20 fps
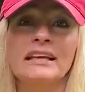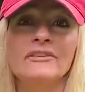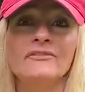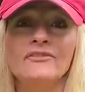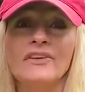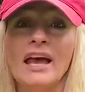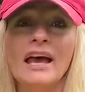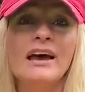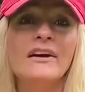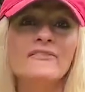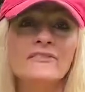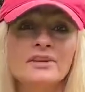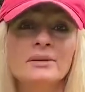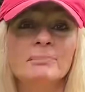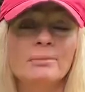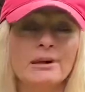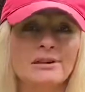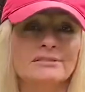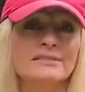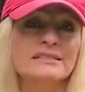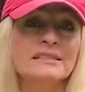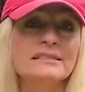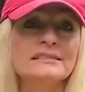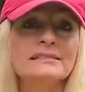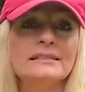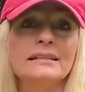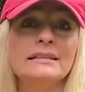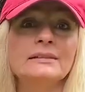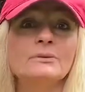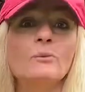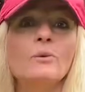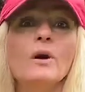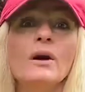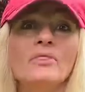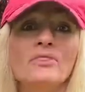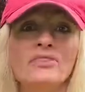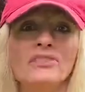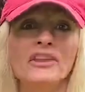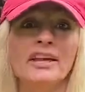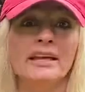If every person did
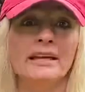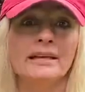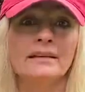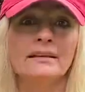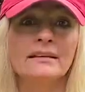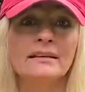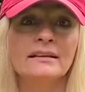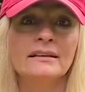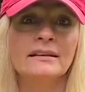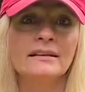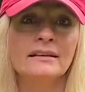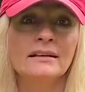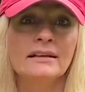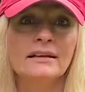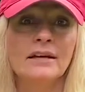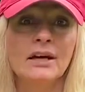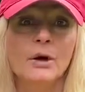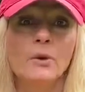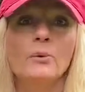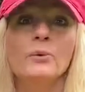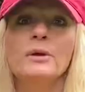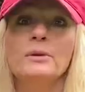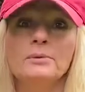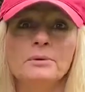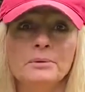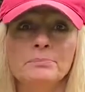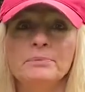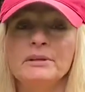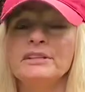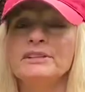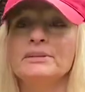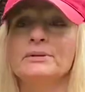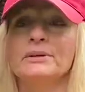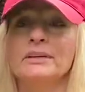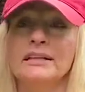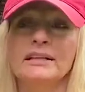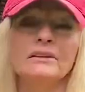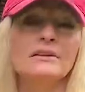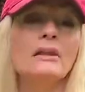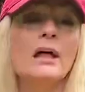one thing, we would be
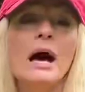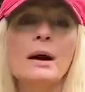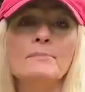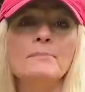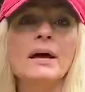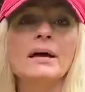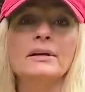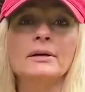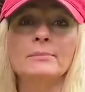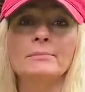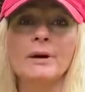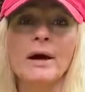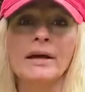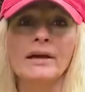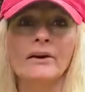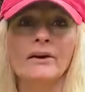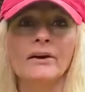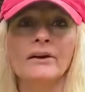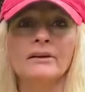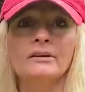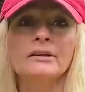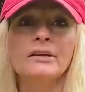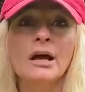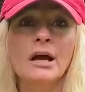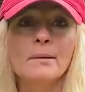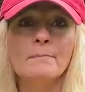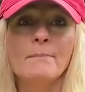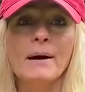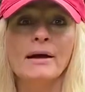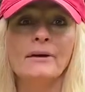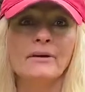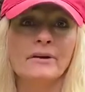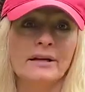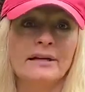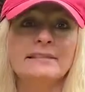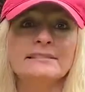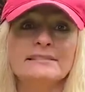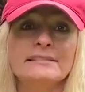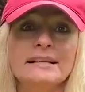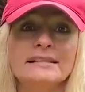doing a lot better by our
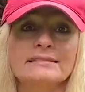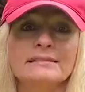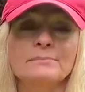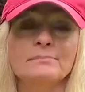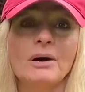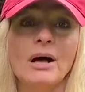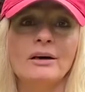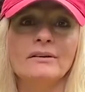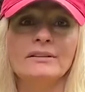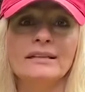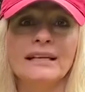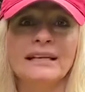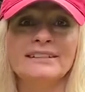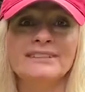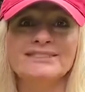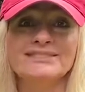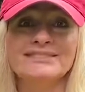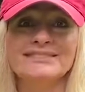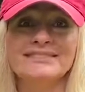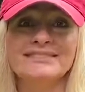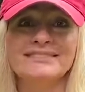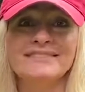insects and pollinators.